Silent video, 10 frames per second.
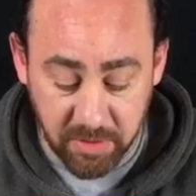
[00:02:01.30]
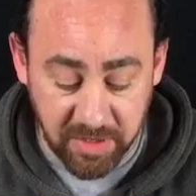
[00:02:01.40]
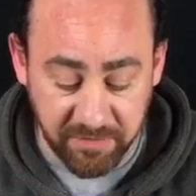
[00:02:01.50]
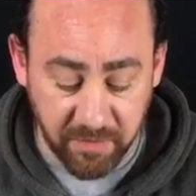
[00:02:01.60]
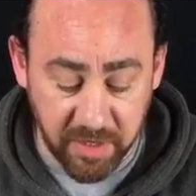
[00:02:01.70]

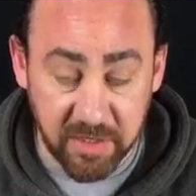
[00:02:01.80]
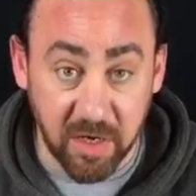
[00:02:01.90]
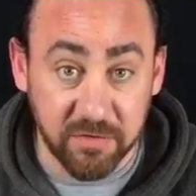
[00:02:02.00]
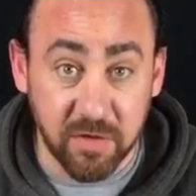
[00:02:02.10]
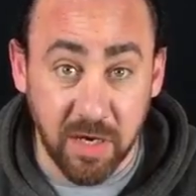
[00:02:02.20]
only to find
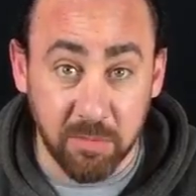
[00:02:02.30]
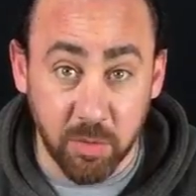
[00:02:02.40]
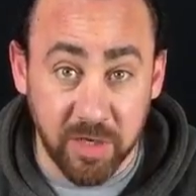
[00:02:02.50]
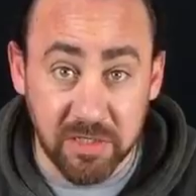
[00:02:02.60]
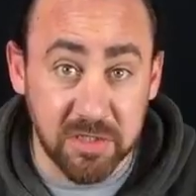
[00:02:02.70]
after a couple
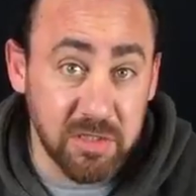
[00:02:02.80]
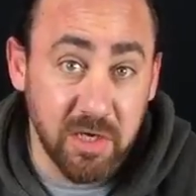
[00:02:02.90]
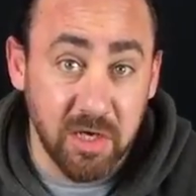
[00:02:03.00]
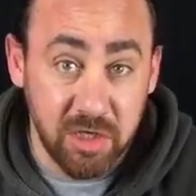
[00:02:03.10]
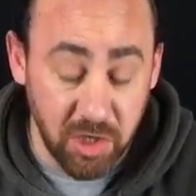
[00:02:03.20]
of weeks
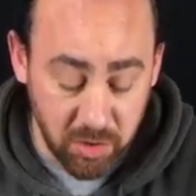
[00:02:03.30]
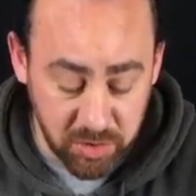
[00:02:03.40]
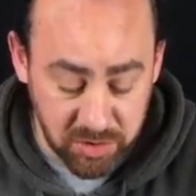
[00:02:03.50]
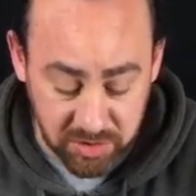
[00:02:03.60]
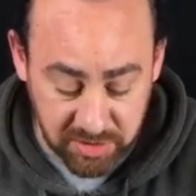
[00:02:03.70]

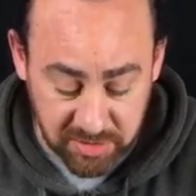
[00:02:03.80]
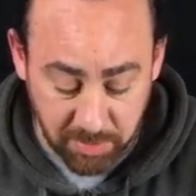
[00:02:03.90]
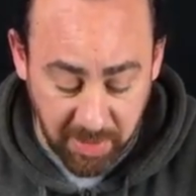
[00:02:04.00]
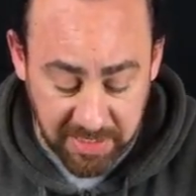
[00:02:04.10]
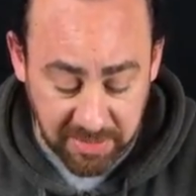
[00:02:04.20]
use,
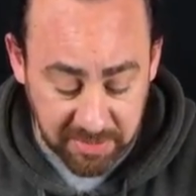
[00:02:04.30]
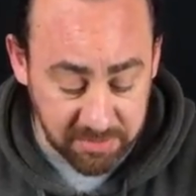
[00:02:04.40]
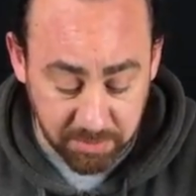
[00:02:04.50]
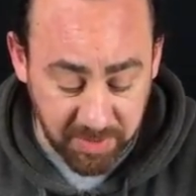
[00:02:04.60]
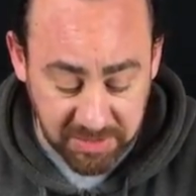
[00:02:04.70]
the paint
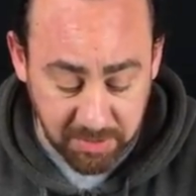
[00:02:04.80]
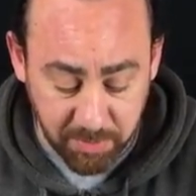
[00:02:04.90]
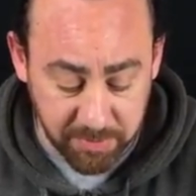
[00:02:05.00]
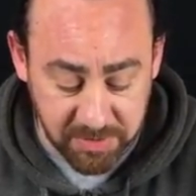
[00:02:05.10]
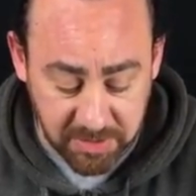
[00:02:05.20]
and bits
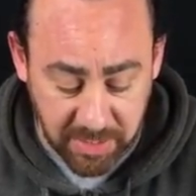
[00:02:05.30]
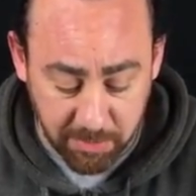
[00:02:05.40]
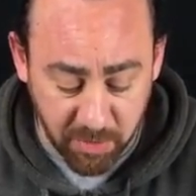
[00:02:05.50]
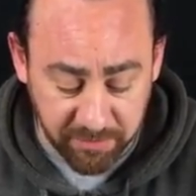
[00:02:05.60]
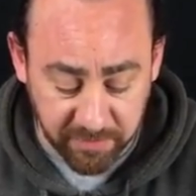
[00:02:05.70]
and bobs had
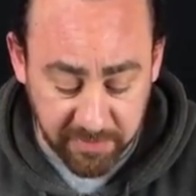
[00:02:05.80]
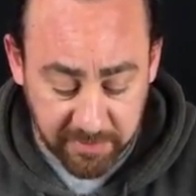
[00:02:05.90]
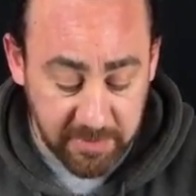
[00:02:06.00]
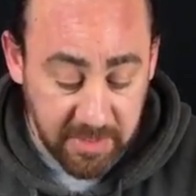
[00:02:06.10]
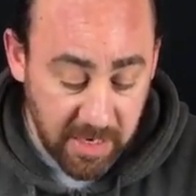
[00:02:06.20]
come off.
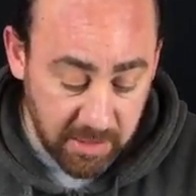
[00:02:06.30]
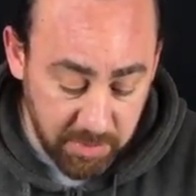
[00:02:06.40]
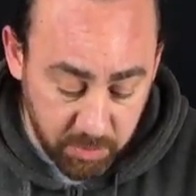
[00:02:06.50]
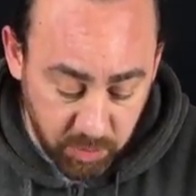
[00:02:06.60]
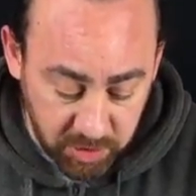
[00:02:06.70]
And I
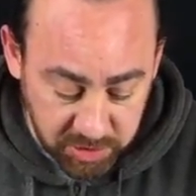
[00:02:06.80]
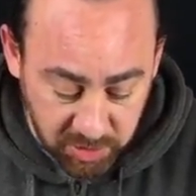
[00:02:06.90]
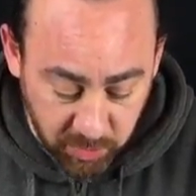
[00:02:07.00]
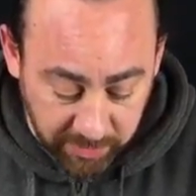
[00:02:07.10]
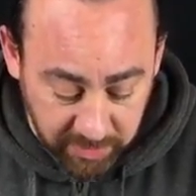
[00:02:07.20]
mean, we're not
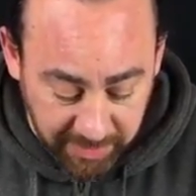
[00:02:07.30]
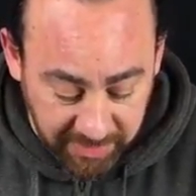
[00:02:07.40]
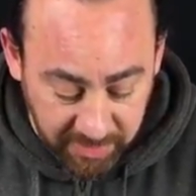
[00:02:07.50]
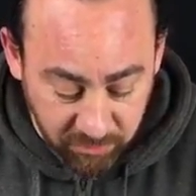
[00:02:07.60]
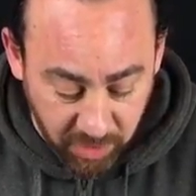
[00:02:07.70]
too worried
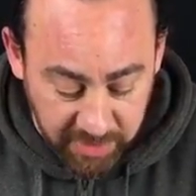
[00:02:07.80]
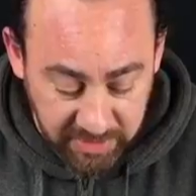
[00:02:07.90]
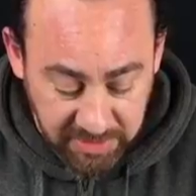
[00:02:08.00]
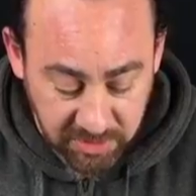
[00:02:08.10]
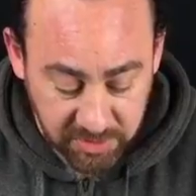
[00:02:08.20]
about getting right
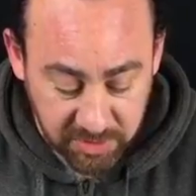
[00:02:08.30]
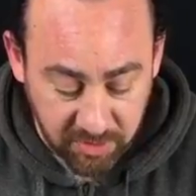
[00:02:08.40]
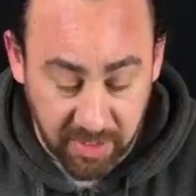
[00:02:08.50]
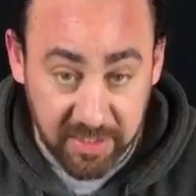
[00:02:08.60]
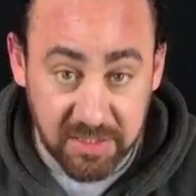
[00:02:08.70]
in these nooks and
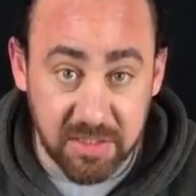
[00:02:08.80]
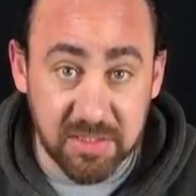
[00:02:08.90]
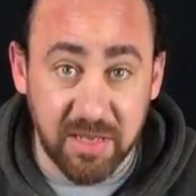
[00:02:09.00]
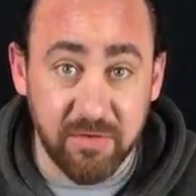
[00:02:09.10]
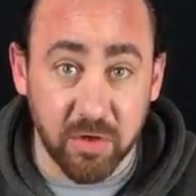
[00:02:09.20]
crannies
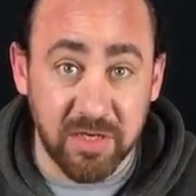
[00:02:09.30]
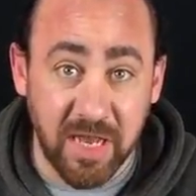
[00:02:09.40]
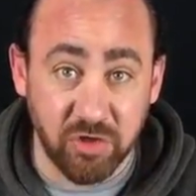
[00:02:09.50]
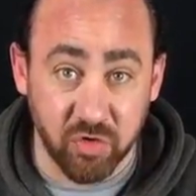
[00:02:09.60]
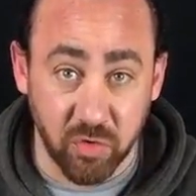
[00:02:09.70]
because they've got
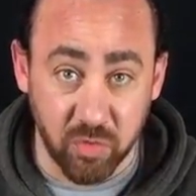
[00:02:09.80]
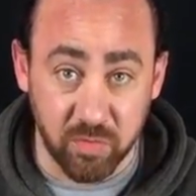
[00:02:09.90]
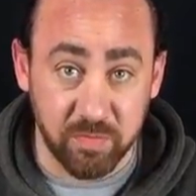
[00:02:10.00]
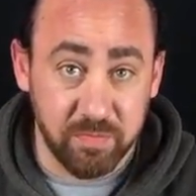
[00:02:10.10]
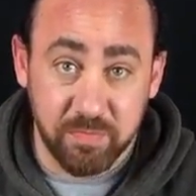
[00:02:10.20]

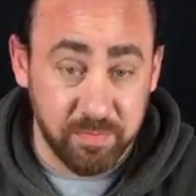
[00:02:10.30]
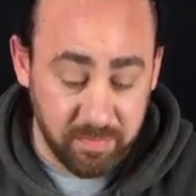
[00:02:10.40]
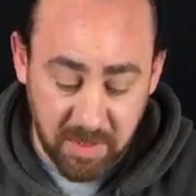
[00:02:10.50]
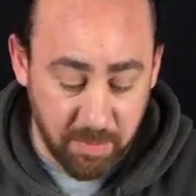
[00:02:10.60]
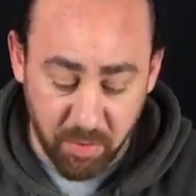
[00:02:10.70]
natural
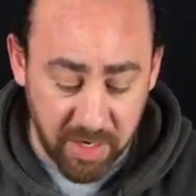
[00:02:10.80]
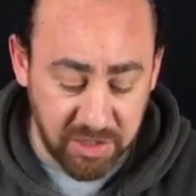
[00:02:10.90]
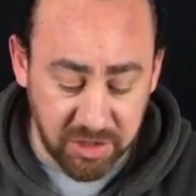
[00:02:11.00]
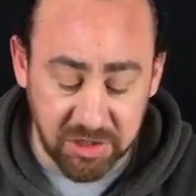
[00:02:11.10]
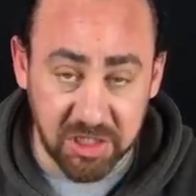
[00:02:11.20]

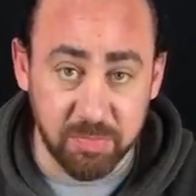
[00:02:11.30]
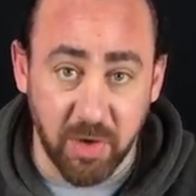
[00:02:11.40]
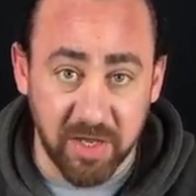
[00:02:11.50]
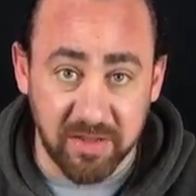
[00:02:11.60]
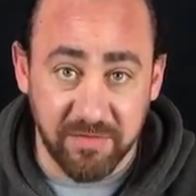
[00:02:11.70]
abrasion just
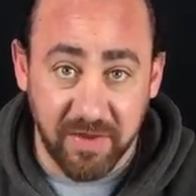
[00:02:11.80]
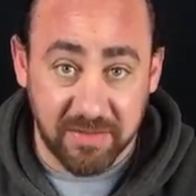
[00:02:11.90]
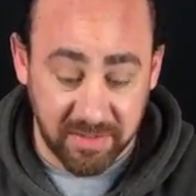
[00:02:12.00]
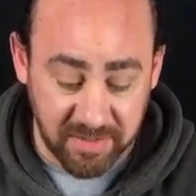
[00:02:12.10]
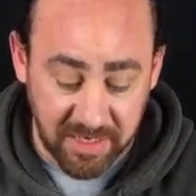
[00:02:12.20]
by the
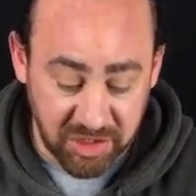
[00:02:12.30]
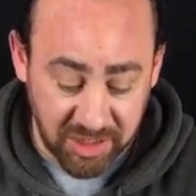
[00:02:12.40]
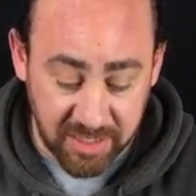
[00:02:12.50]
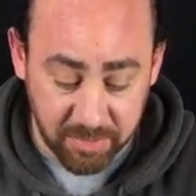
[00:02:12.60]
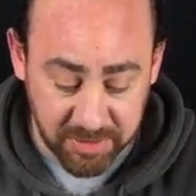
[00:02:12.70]
fact that they're
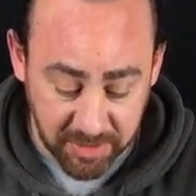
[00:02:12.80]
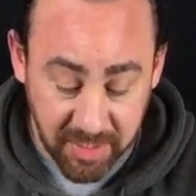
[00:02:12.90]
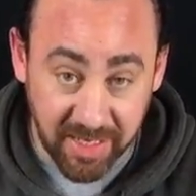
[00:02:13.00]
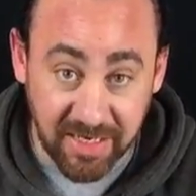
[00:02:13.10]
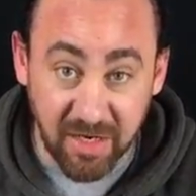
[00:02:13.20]
shaped
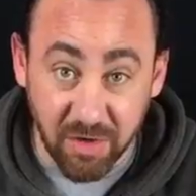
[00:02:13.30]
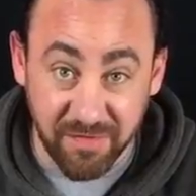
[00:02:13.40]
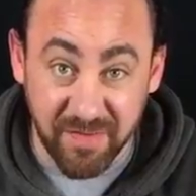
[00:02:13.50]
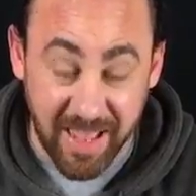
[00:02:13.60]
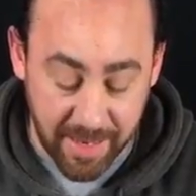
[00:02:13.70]
and they're not
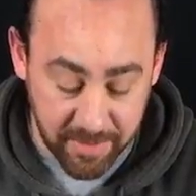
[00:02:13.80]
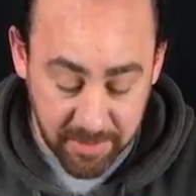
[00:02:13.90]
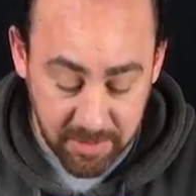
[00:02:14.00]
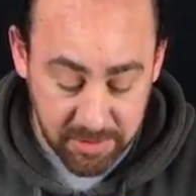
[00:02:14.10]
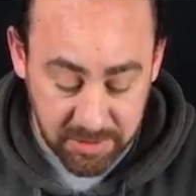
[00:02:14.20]
flat.
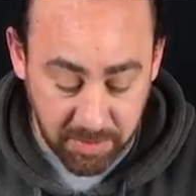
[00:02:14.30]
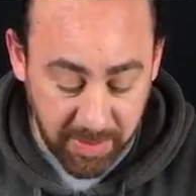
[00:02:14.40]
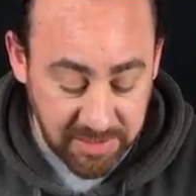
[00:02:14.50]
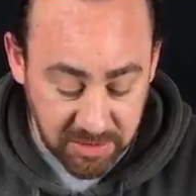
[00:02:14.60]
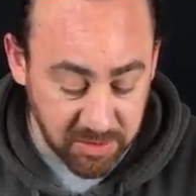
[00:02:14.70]
So the
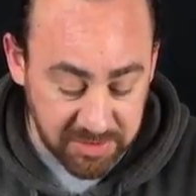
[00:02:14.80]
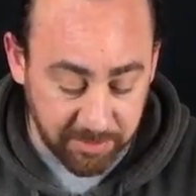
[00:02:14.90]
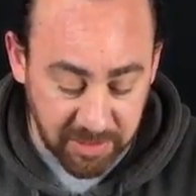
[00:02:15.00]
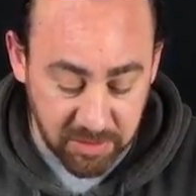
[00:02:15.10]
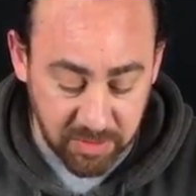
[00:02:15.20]
paint's got
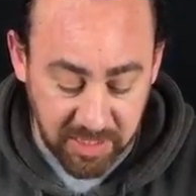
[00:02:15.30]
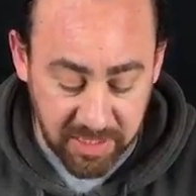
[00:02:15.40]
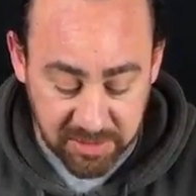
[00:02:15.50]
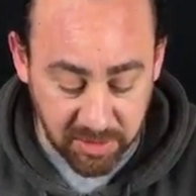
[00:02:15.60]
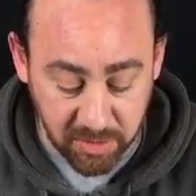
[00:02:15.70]
something to
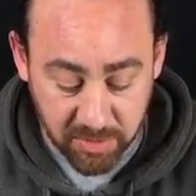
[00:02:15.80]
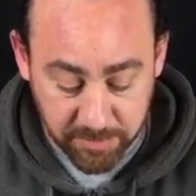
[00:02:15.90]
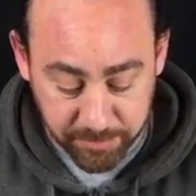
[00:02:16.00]
adhere to.